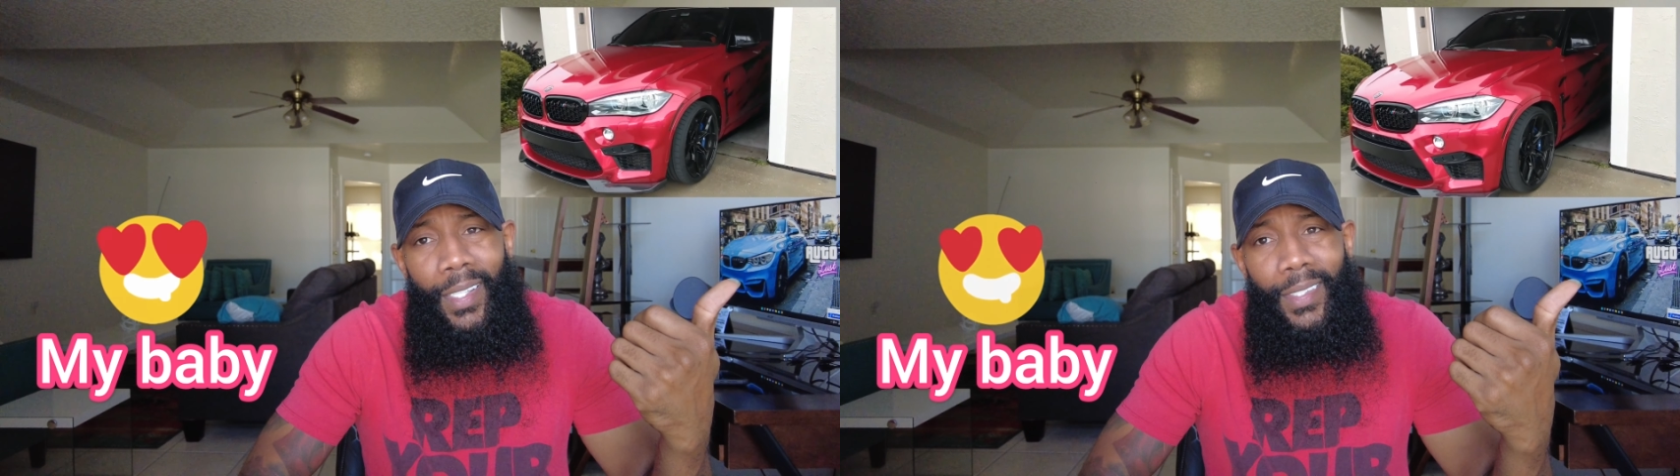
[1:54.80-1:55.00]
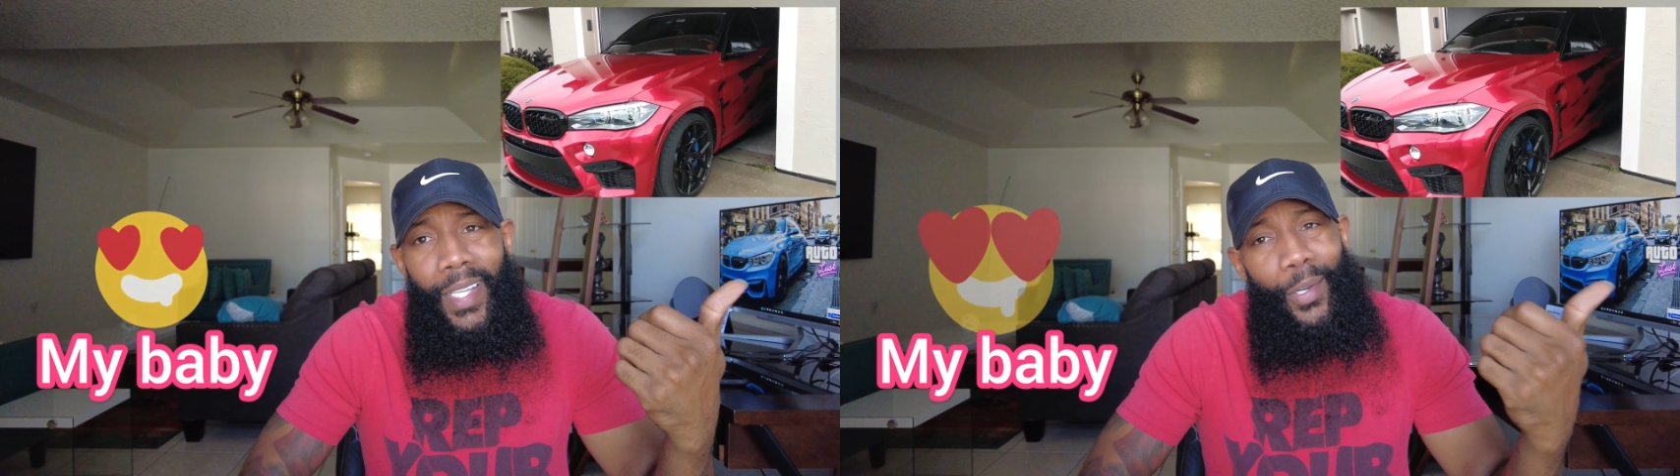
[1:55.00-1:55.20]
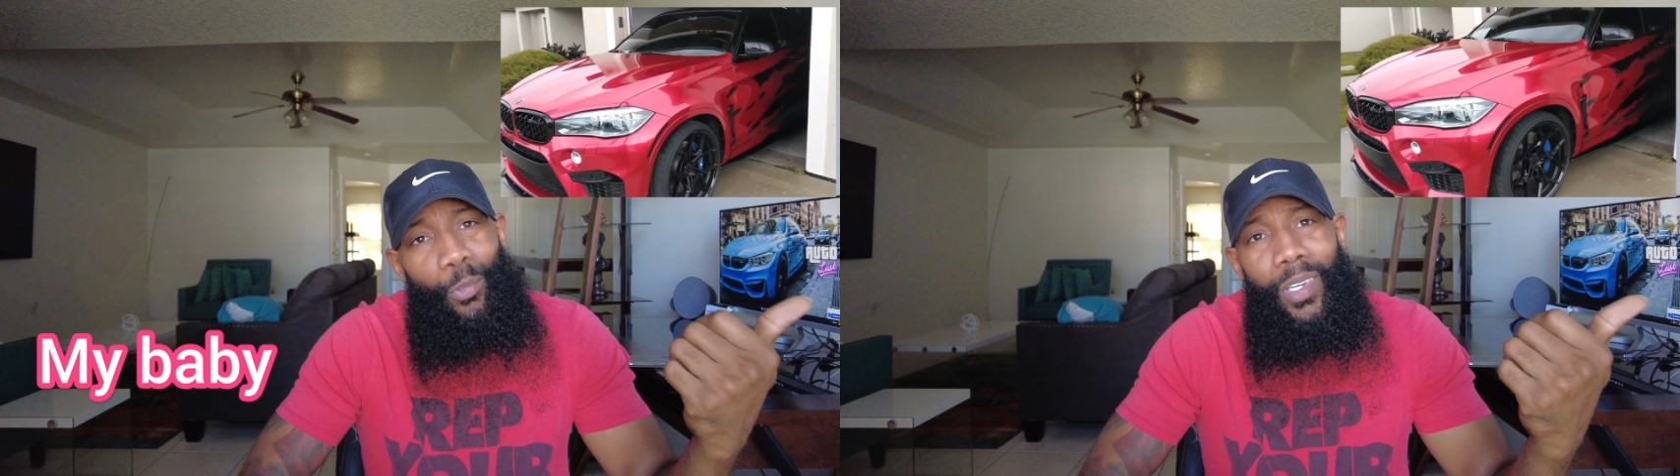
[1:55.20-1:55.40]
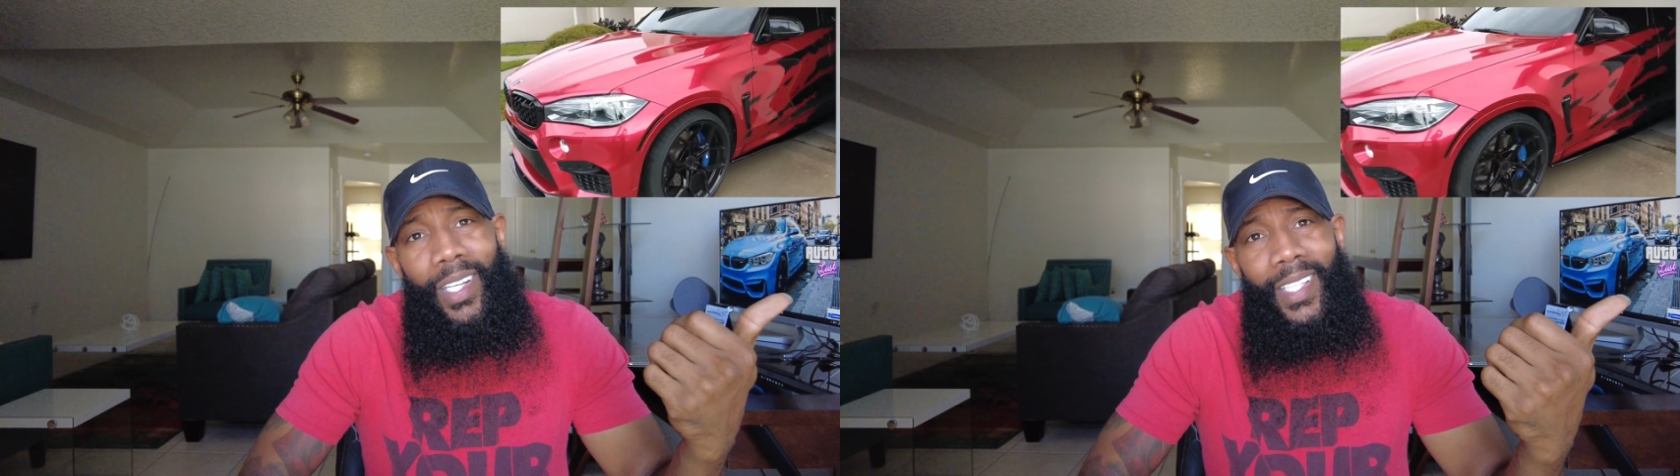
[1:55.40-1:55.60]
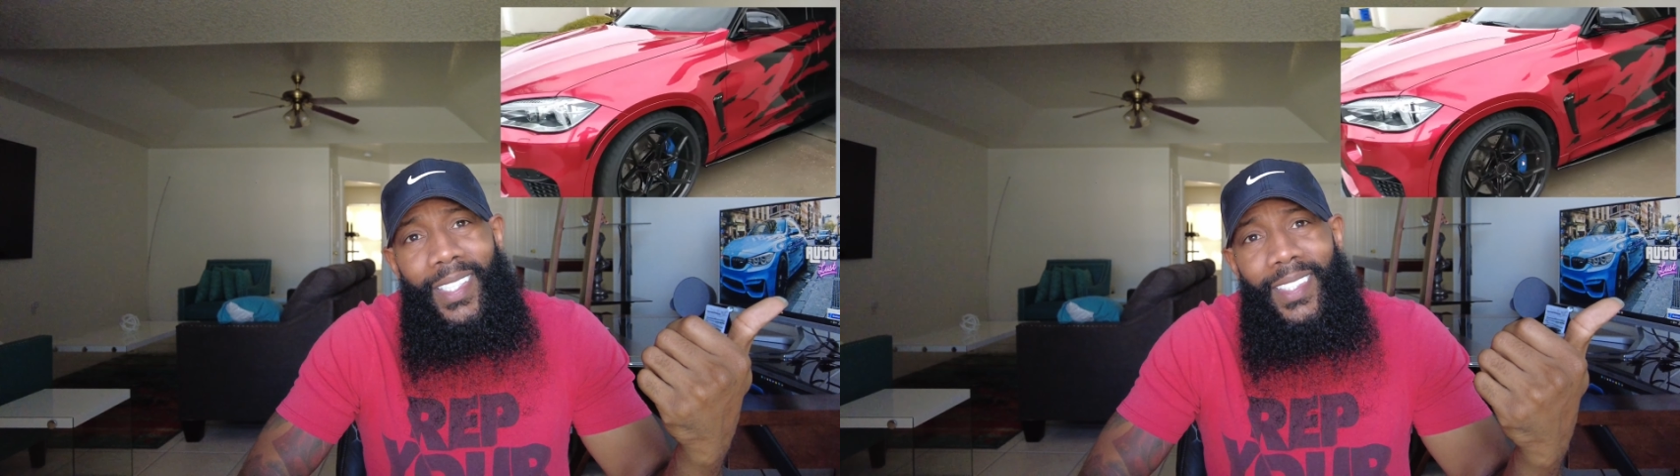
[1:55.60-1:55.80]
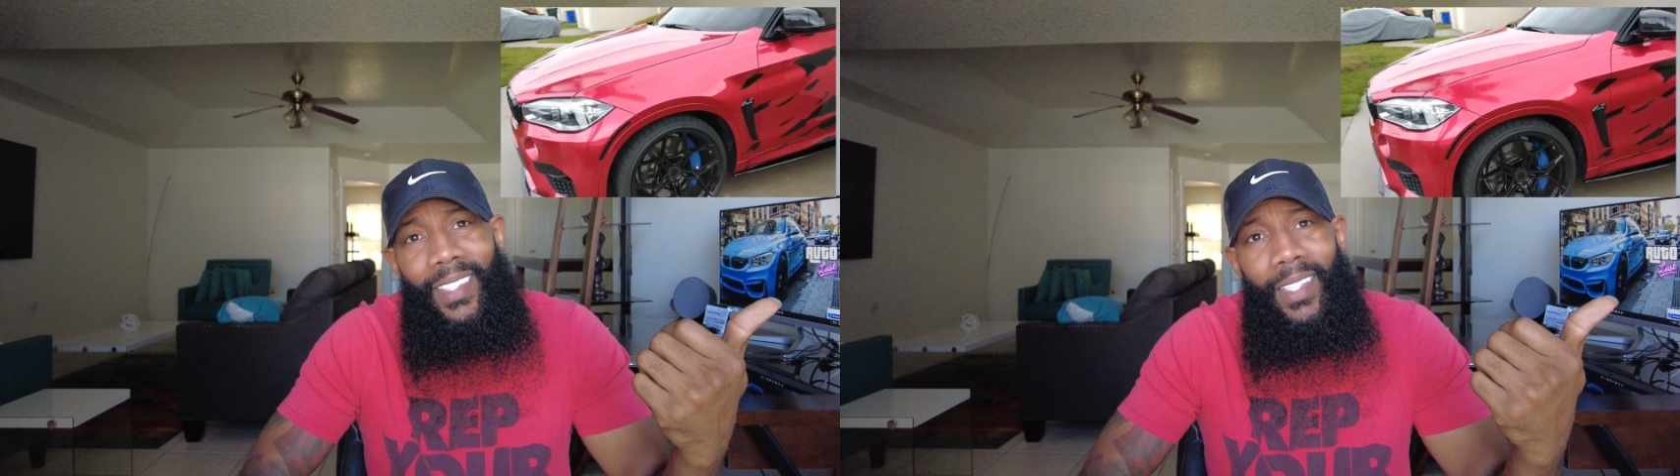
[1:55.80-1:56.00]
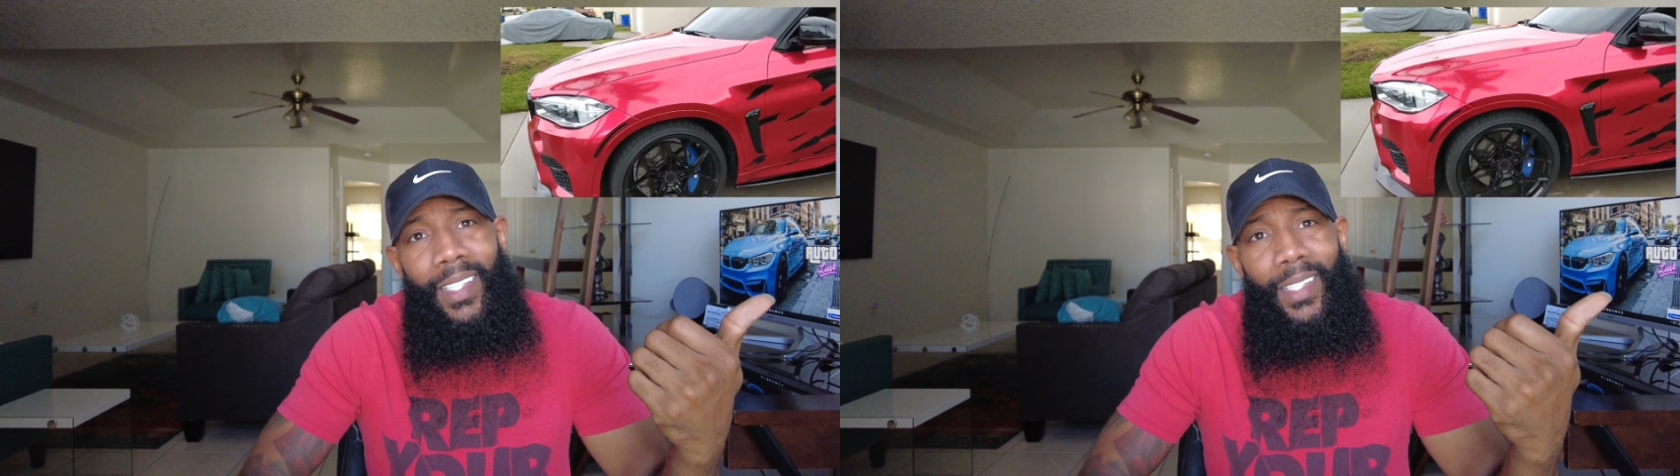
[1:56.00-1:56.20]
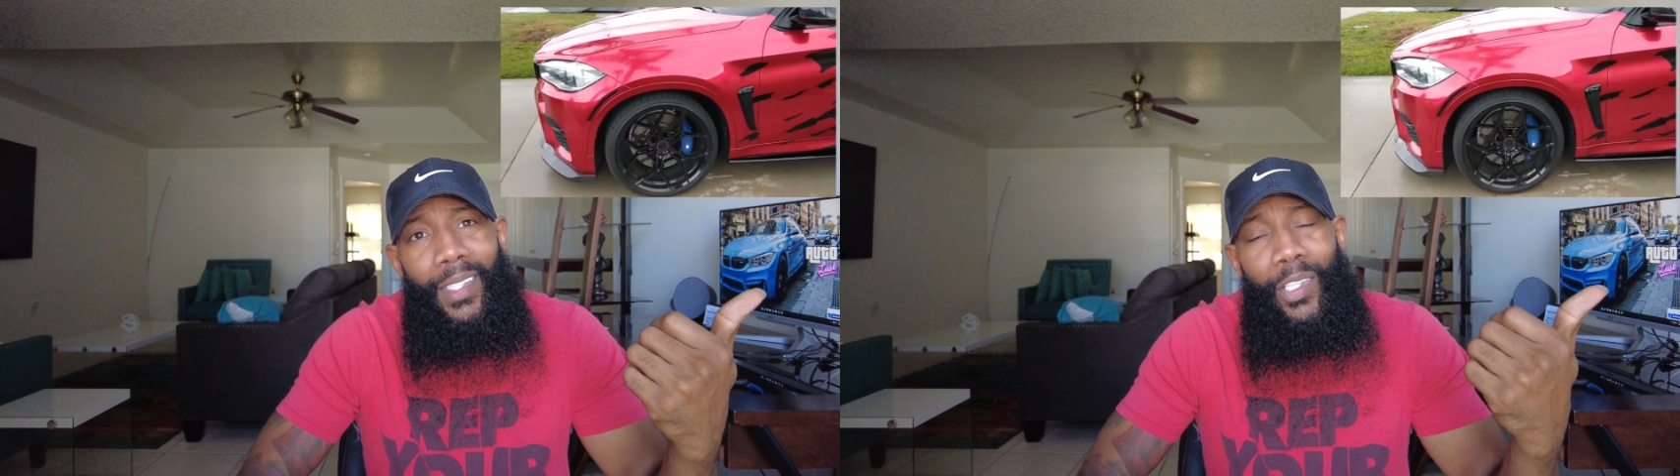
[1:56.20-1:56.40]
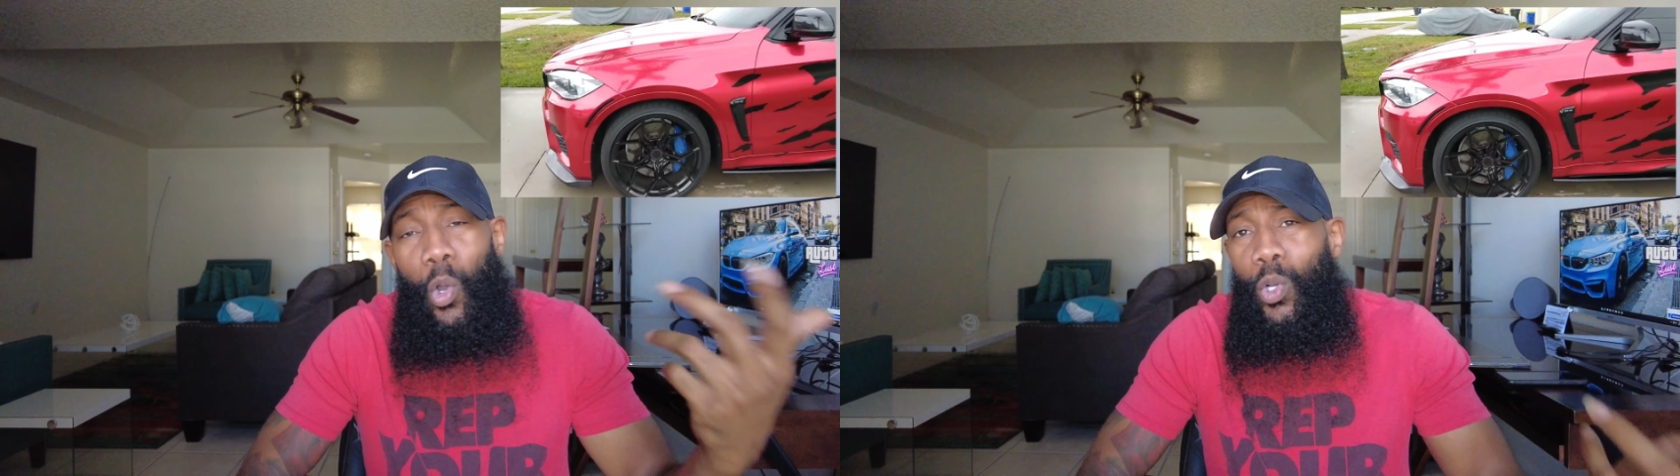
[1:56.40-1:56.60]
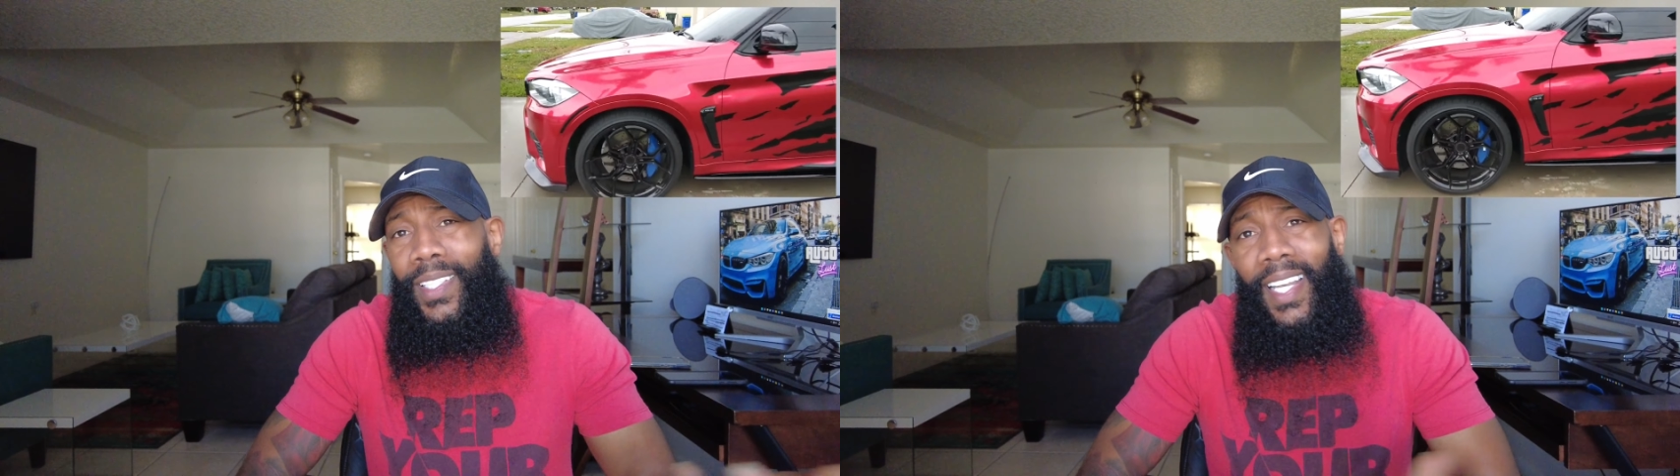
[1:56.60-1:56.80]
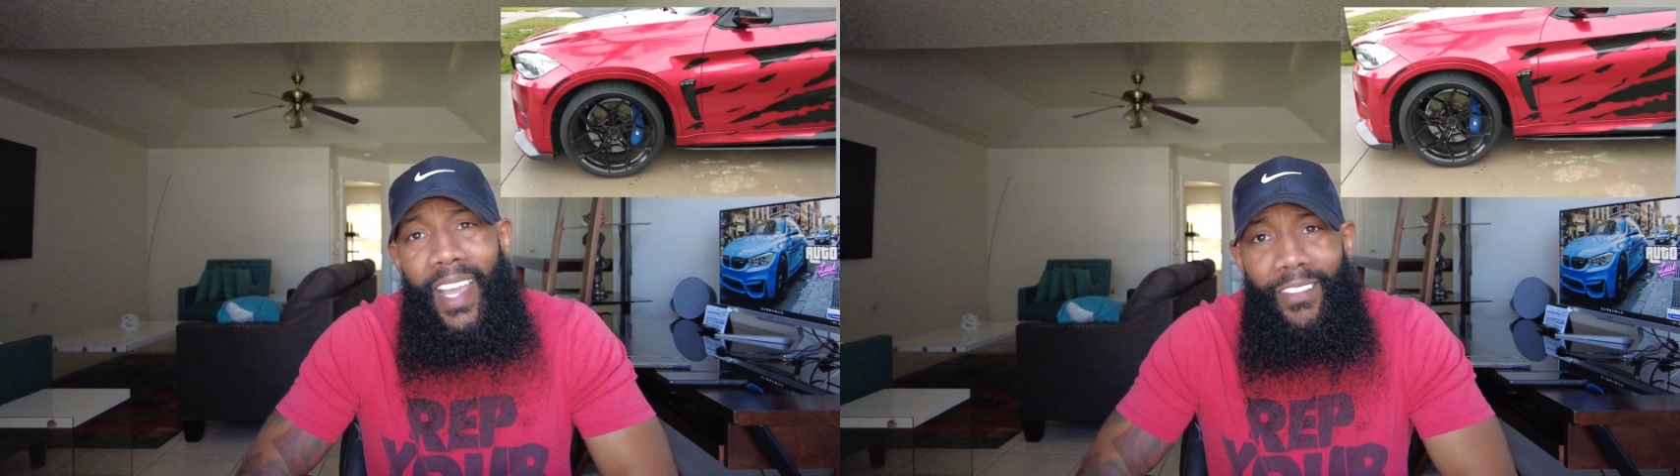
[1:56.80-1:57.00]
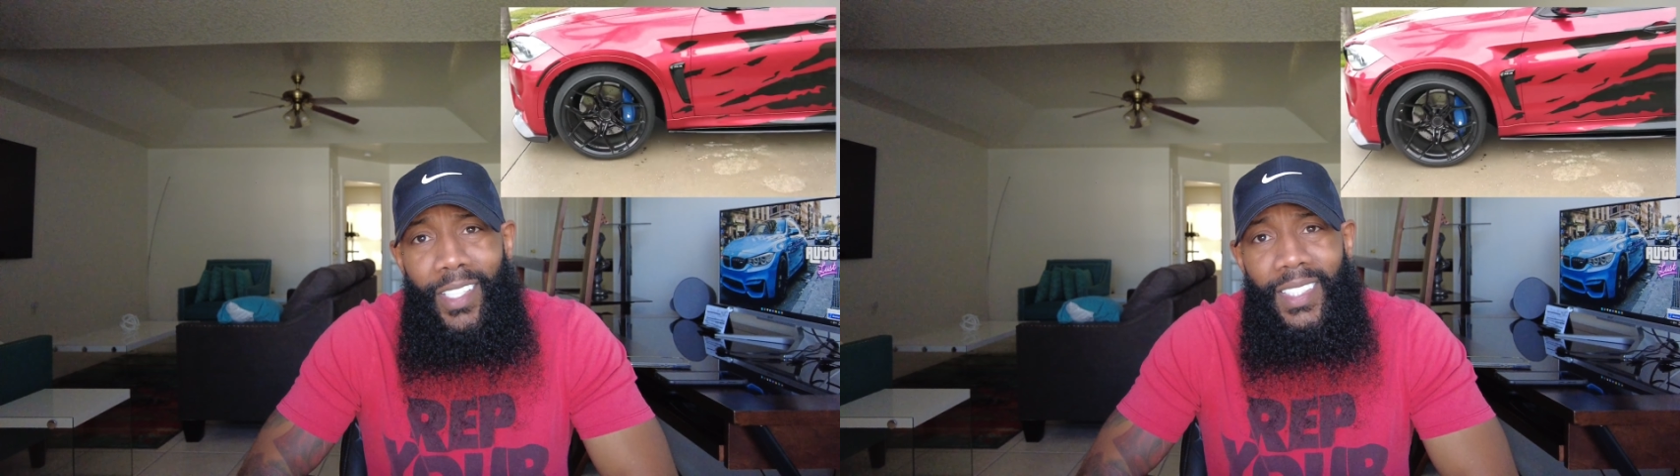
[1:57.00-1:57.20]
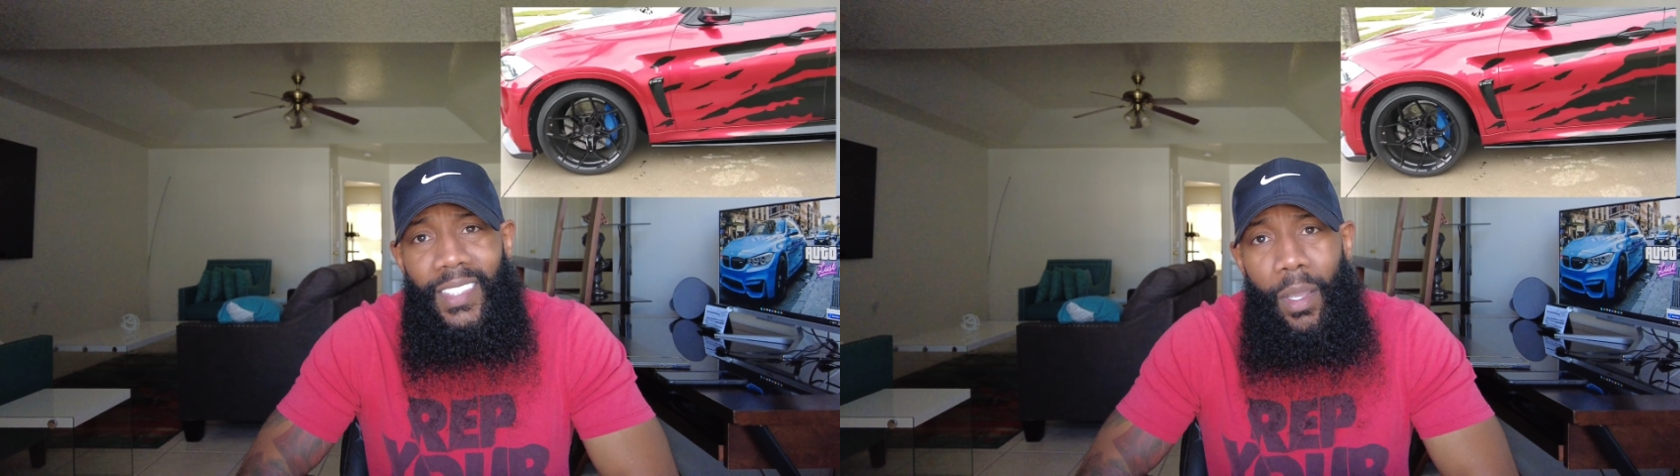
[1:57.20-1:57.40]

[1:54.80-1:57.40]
that runs low 11s